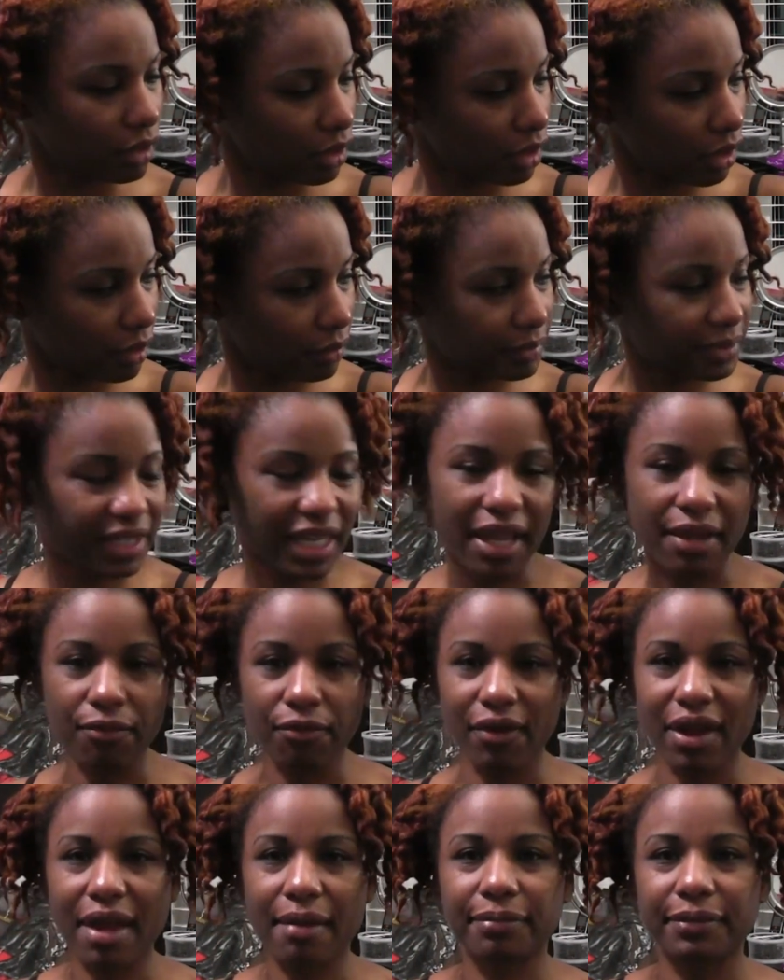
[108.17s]
type
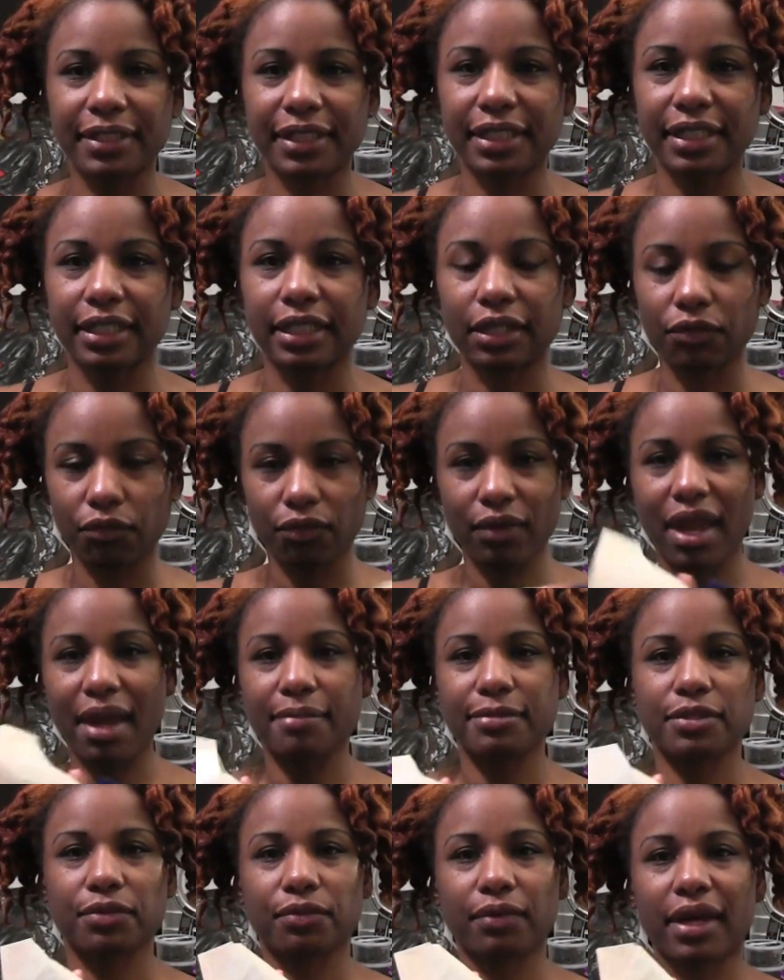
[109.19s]
wrap thing. It
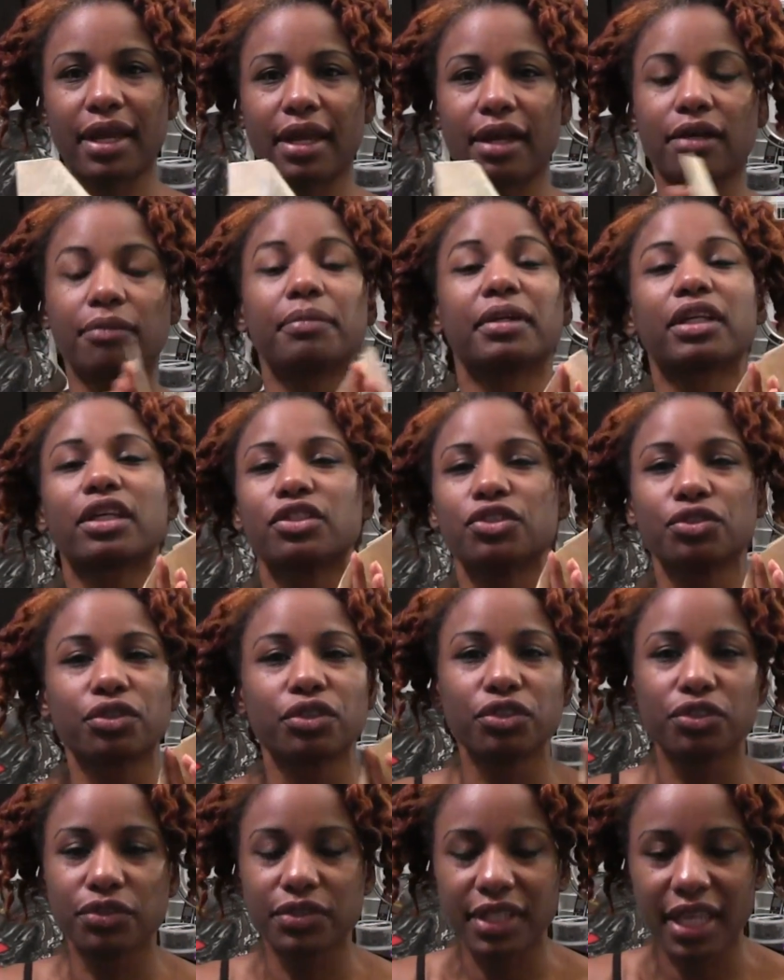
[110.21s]
wraps around because you
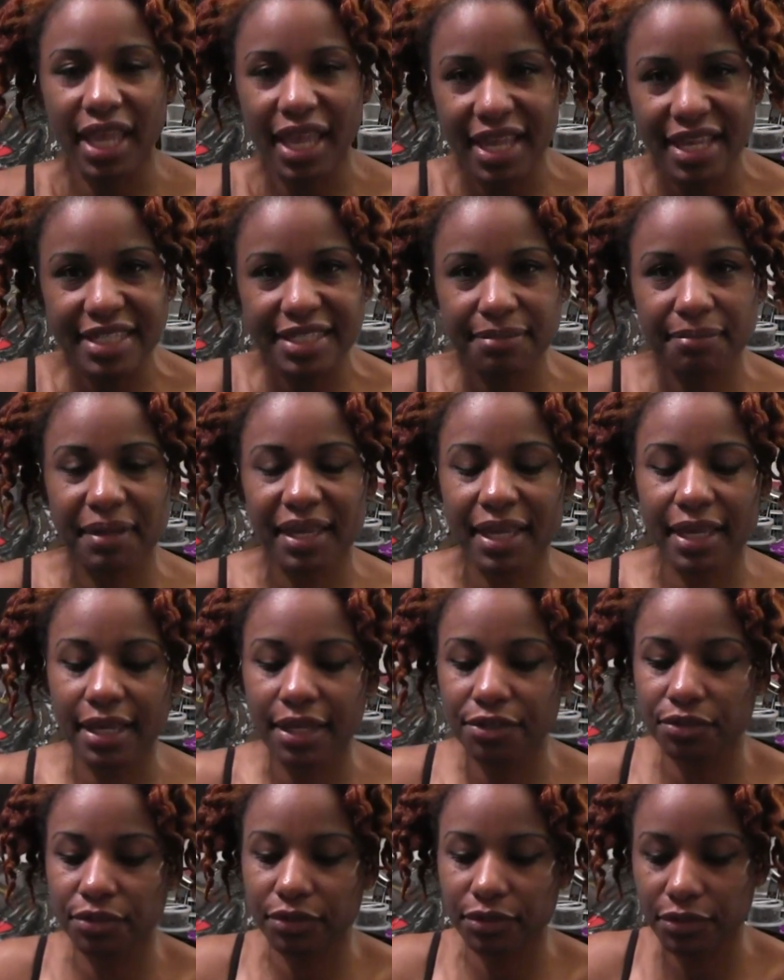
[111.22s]
can use an ace
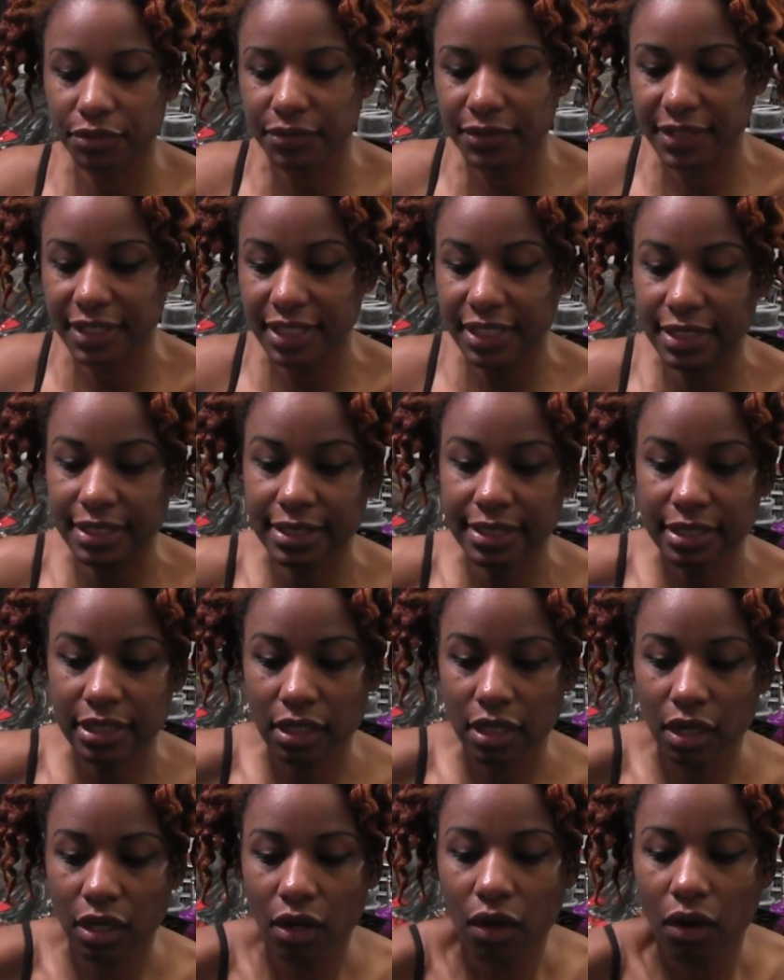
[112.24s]
band. You can use this.
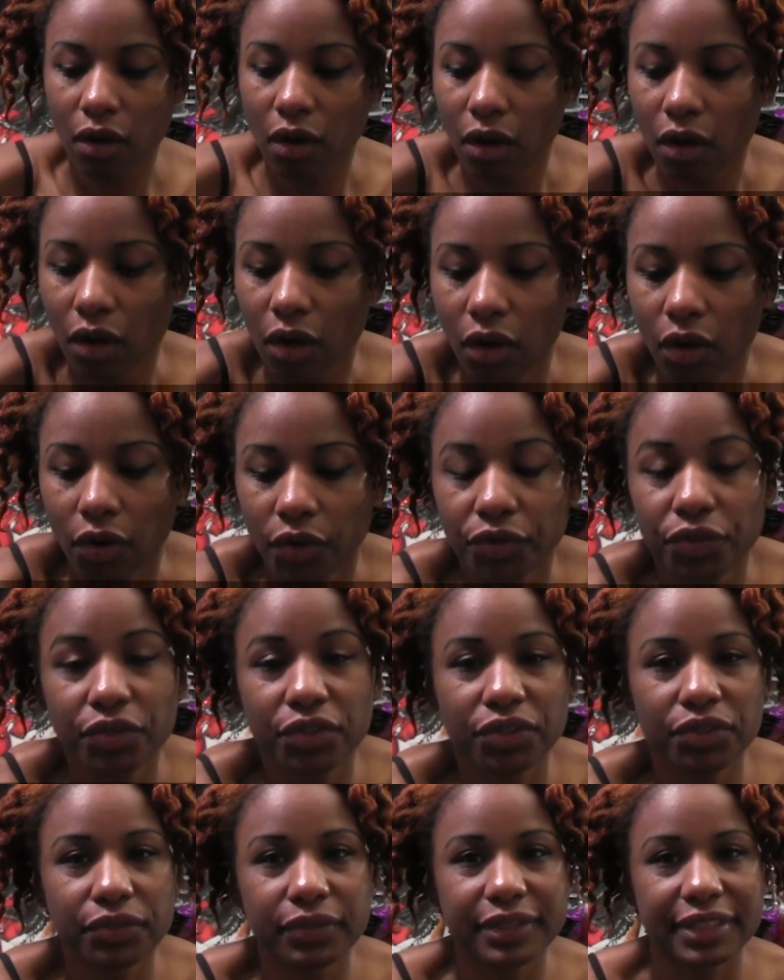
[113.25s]
You
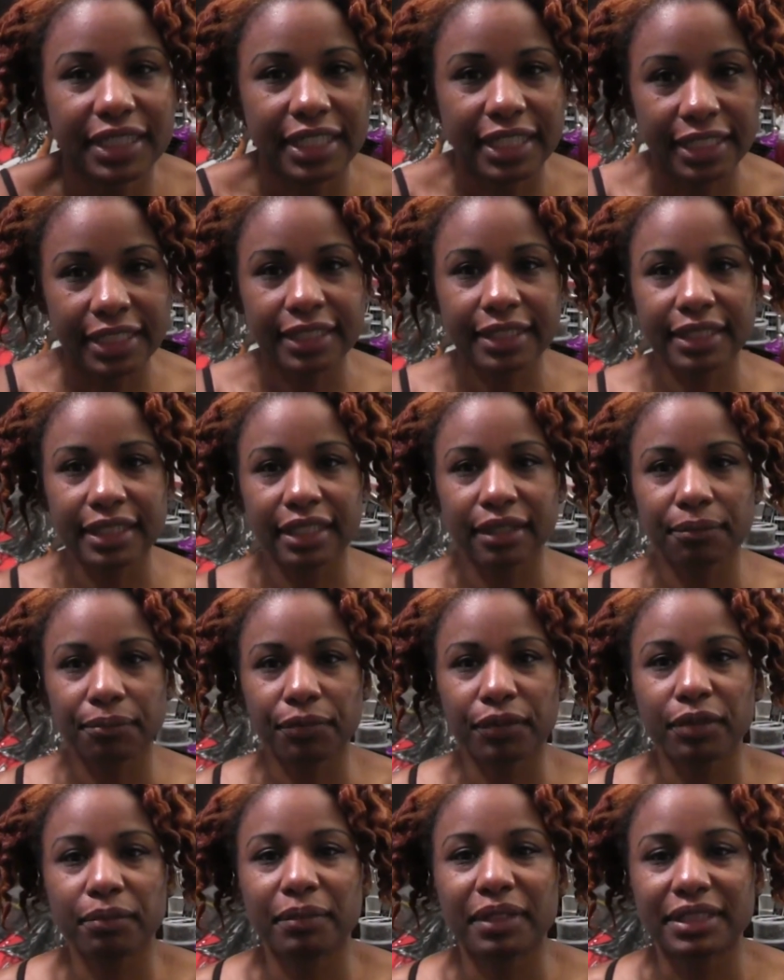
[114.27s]
can use anything
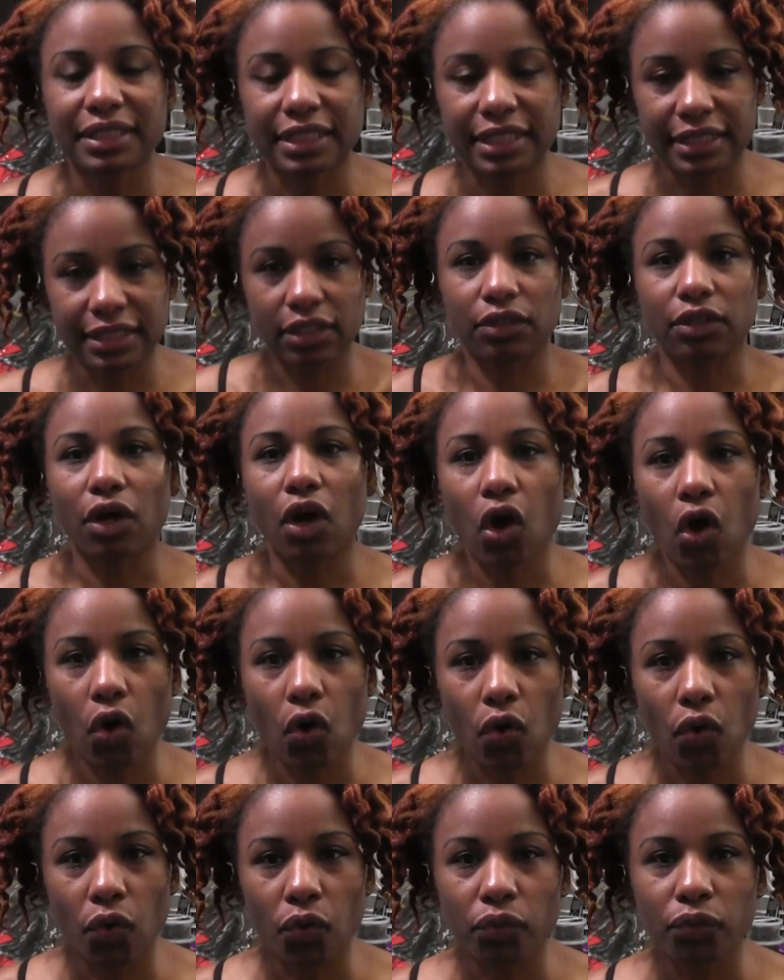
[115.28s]
pretty much that's gonna
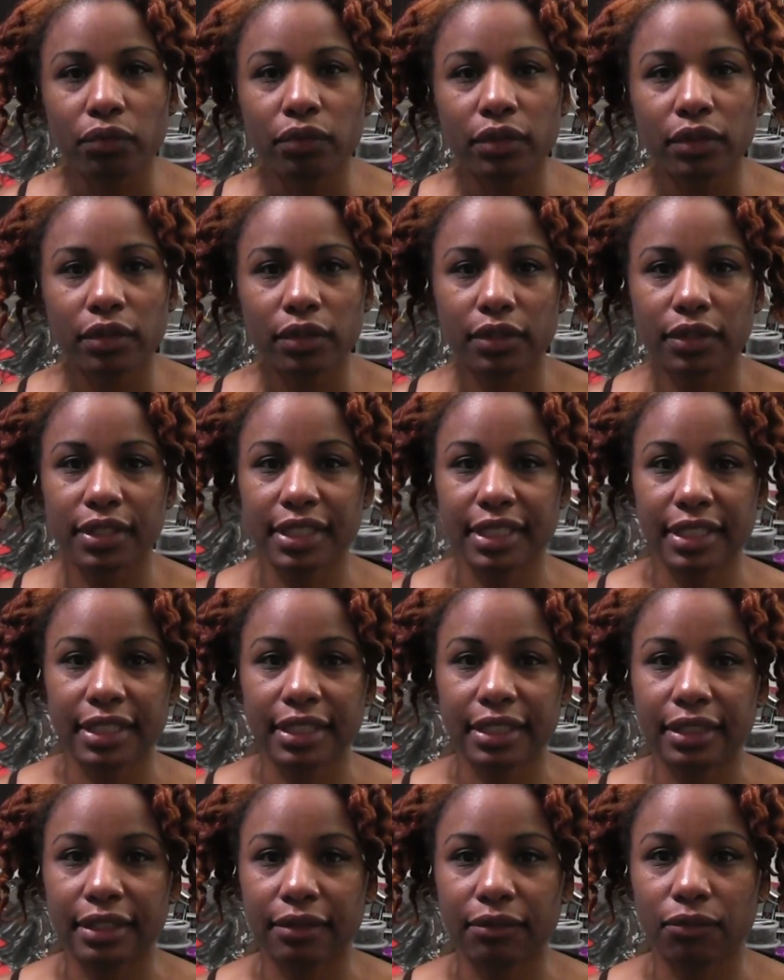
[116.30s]
hold
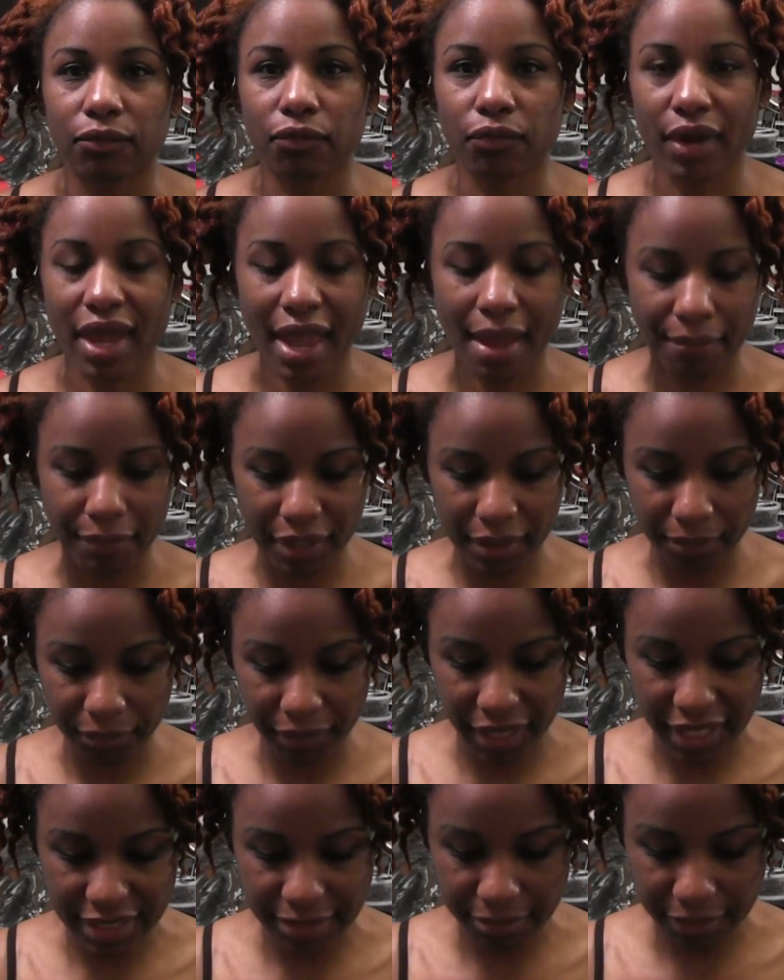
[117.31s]
the wrap in
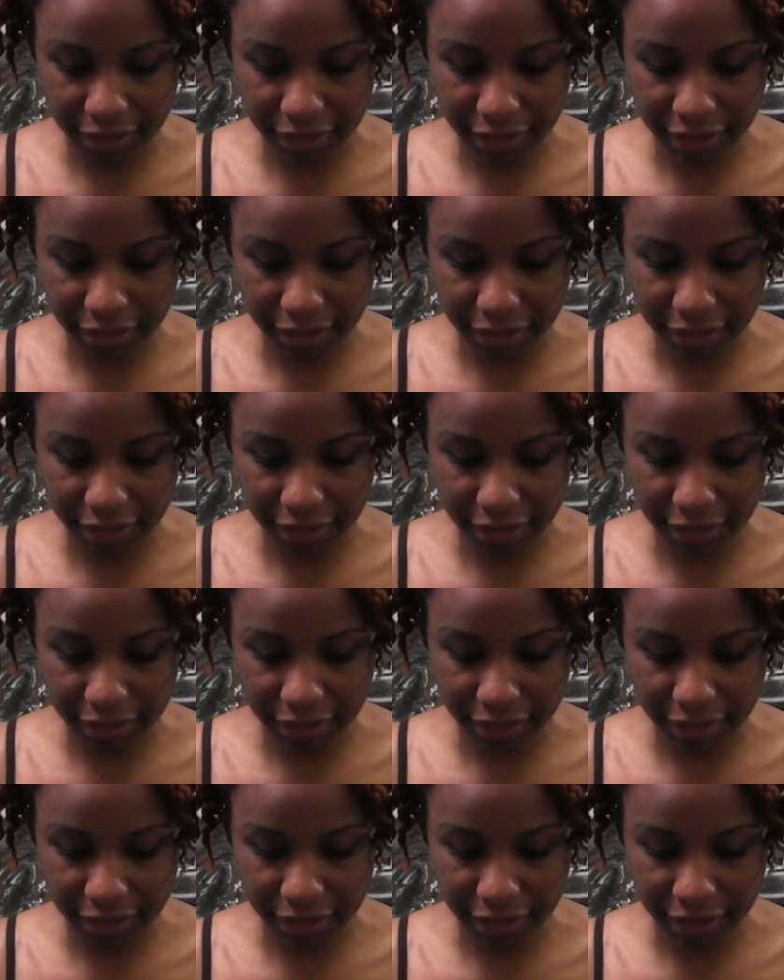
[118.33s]
place